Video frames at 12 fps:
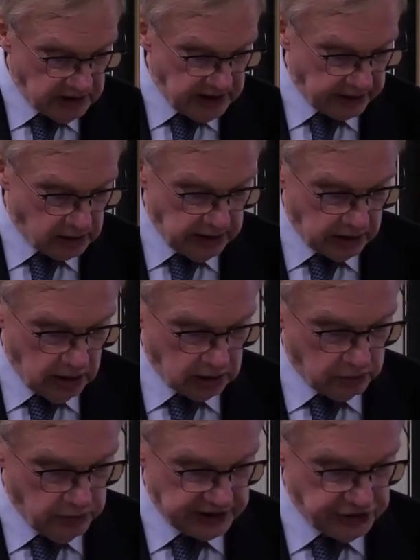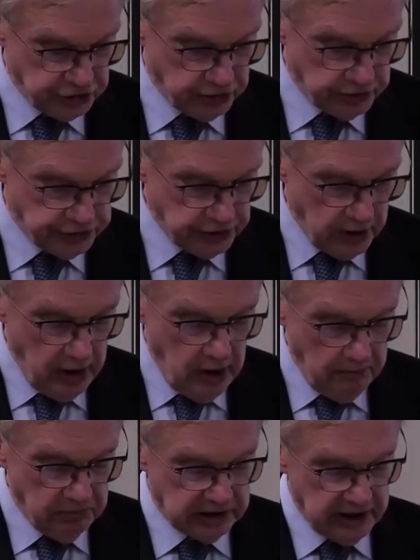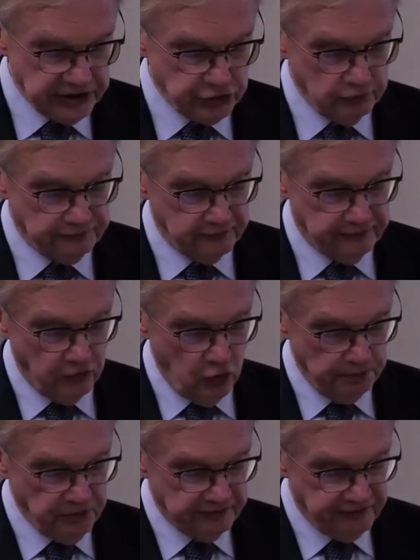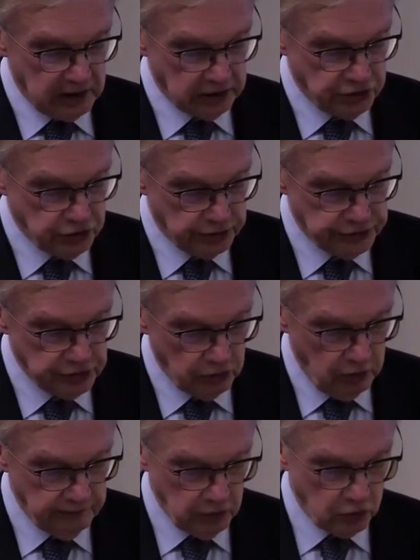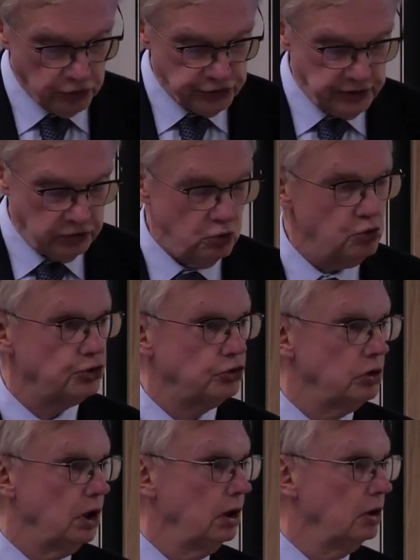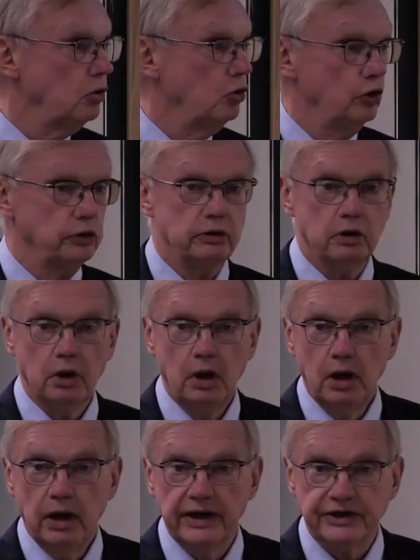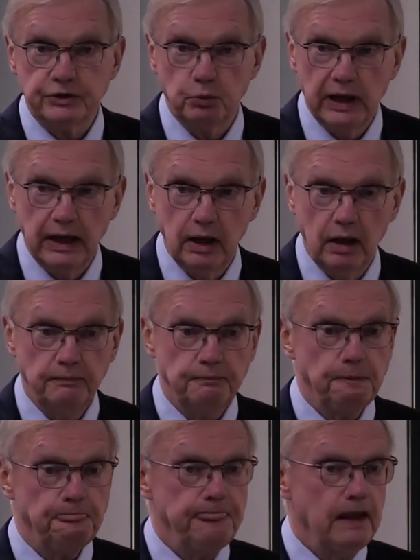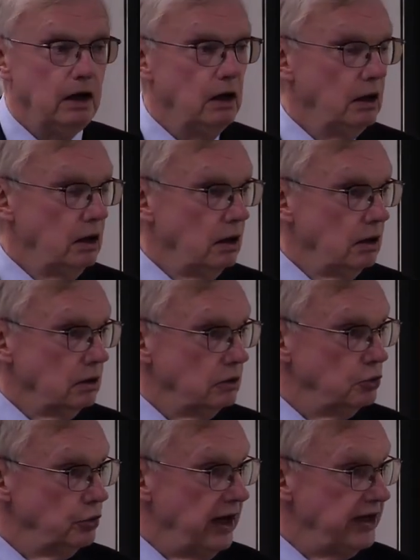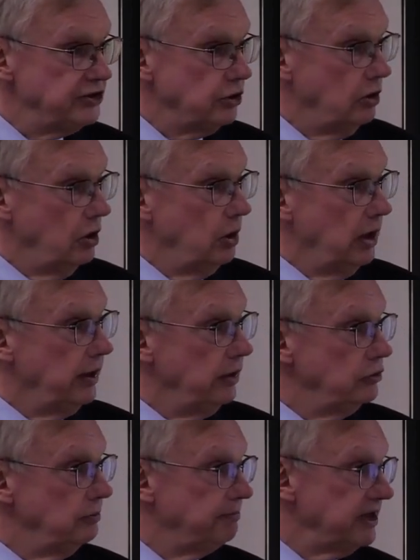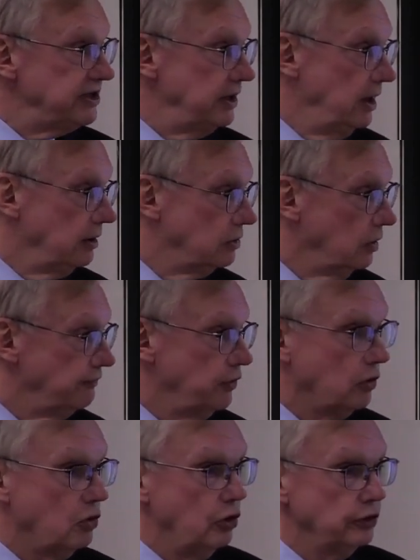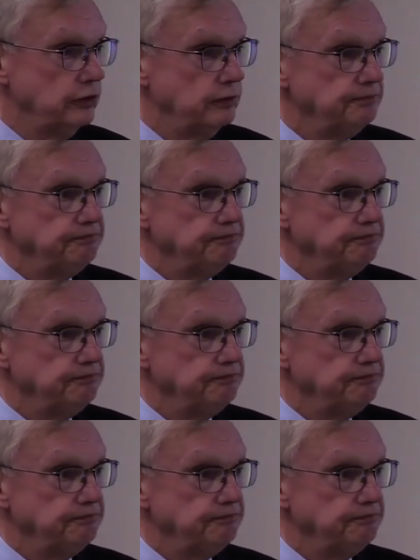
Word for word: and technical questions, but has to perform the functions of the Constitutional Court as well. Two days ago, I had the president of the Court